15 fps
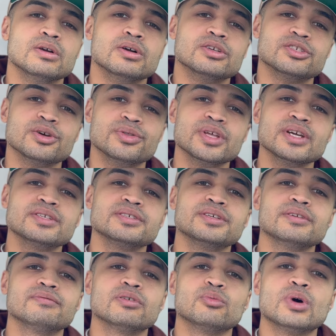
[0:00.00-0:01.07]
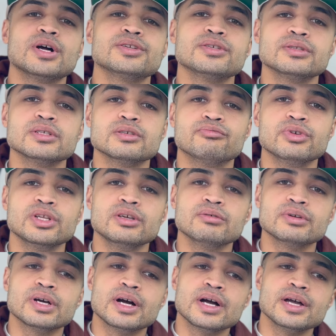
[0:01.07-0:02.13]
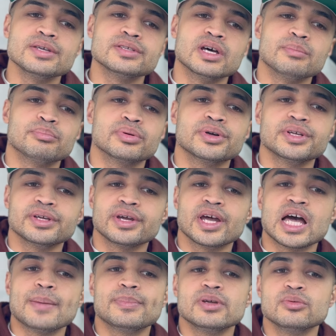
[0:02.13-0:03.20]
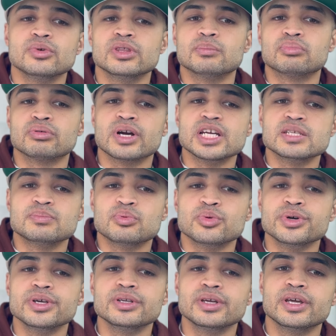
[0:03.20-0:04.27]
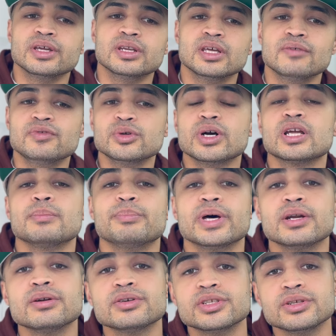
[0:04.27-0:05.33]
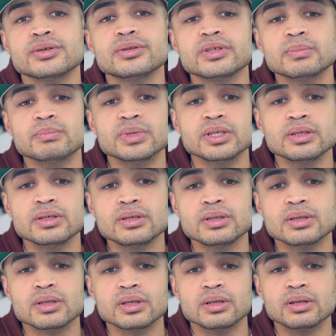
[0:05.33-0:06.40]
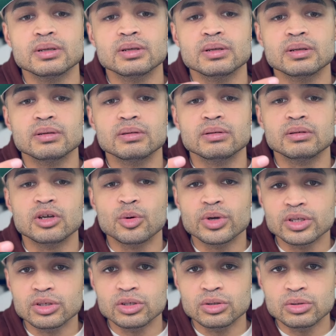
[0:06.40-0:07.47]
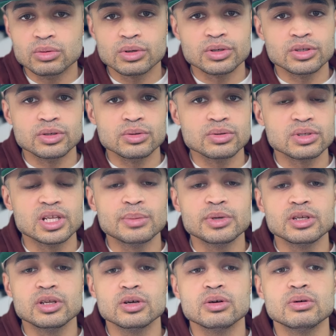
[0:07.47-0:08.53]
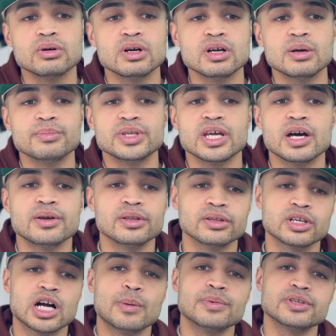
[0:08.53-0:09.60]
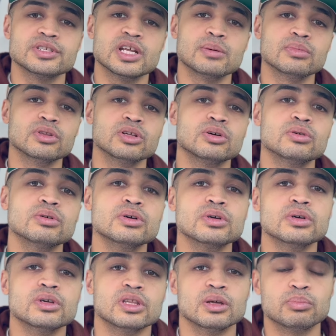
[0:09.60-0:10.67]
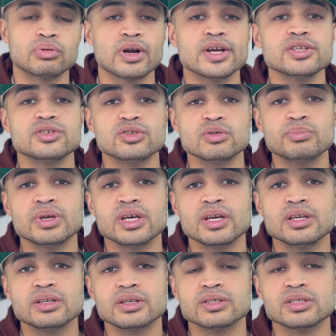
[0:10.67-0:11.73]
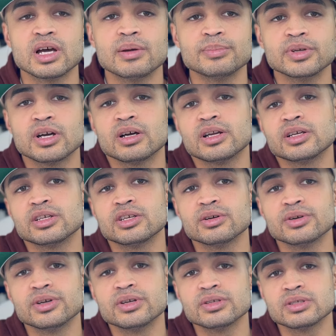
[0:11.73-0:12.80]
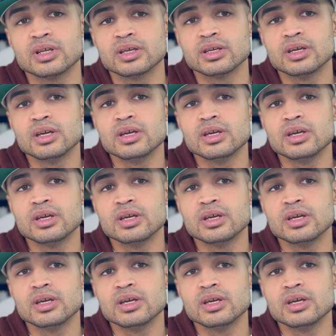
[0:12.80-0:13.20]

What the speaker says: So thanks again for watching this video, guys. I'm pretty happy with the price point. And if you got a better deal than me, than going new or used, let me know down in the comments down below the price you paid, because I'm kind of curious, like,